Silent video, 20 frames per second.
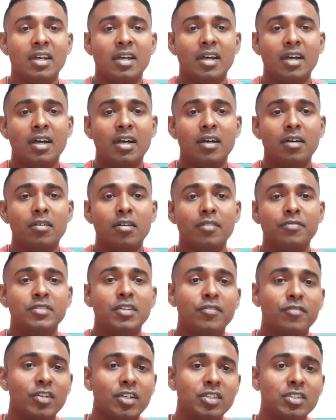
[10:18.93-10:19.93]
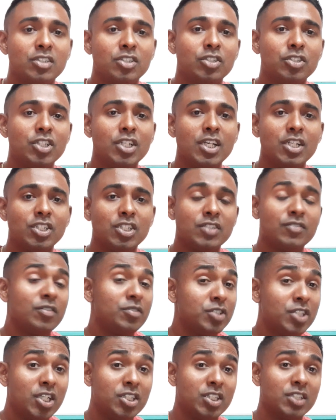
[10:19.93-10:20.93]
of different changes
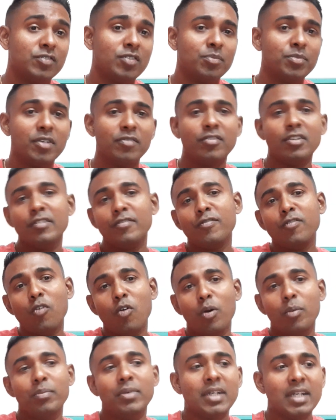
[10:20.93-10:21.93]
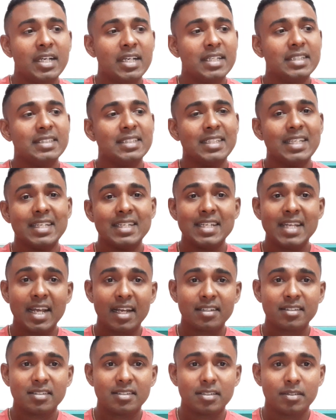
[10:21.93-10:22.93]
from different form to the
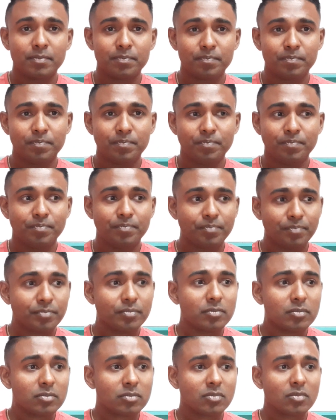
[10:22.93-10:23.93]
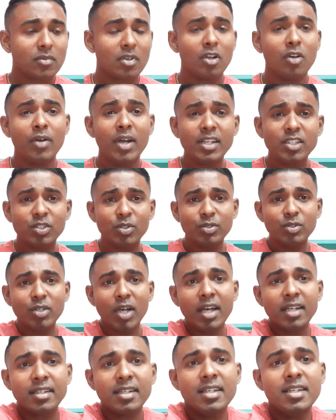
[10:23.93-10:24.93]
next. All right, so
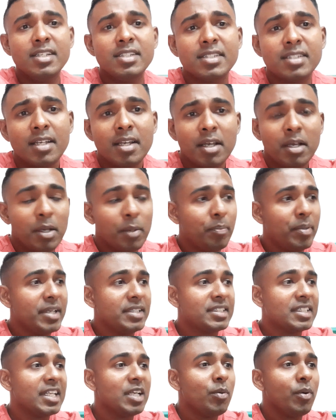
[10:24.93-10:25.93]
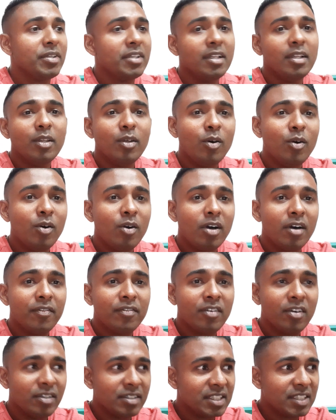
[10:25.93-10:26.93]
that is basically what the law of
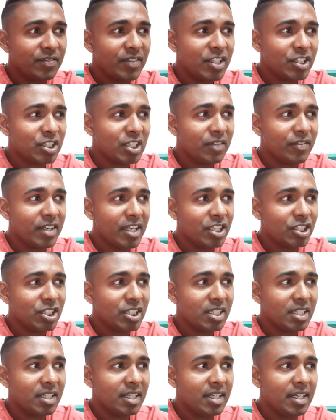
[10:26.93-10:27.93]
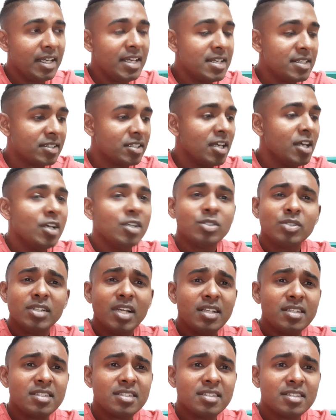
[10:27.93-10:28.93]
conservation of energy is. So
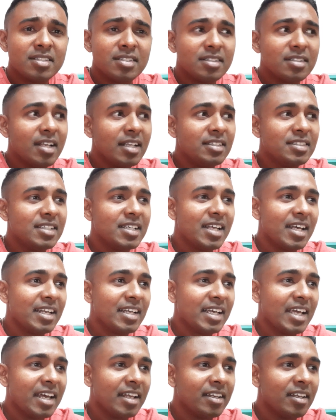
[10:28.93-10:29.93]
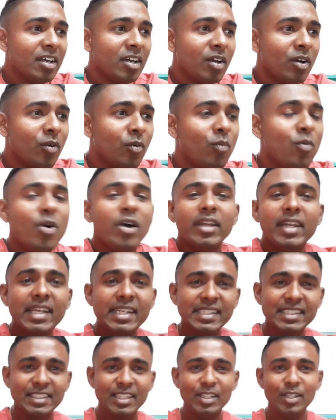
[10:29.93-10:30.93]
let's say that again. What
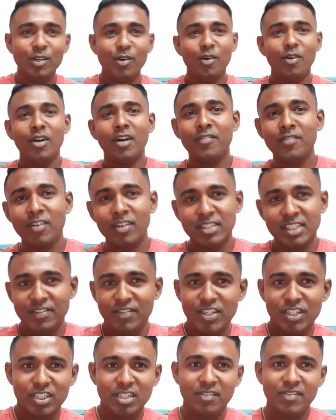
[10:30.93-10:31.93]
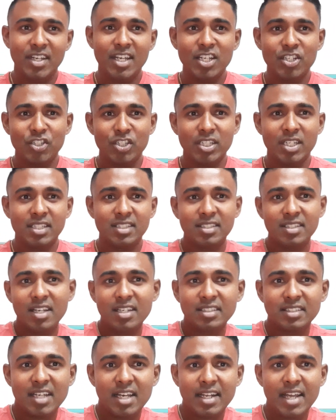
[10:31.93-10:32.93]
is the law of conservation of energy? It
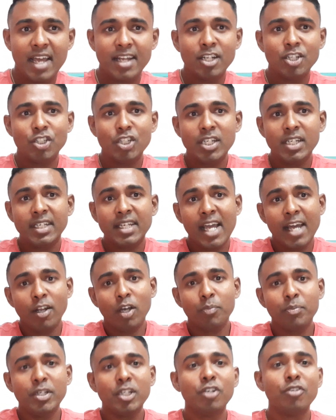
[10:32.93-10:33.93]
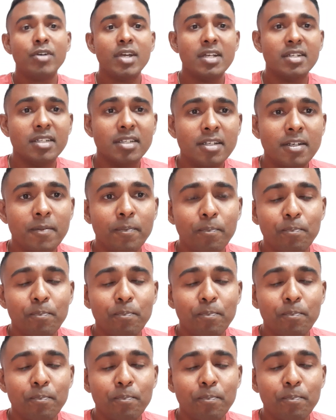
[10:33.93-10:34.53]
says that energy cannot be created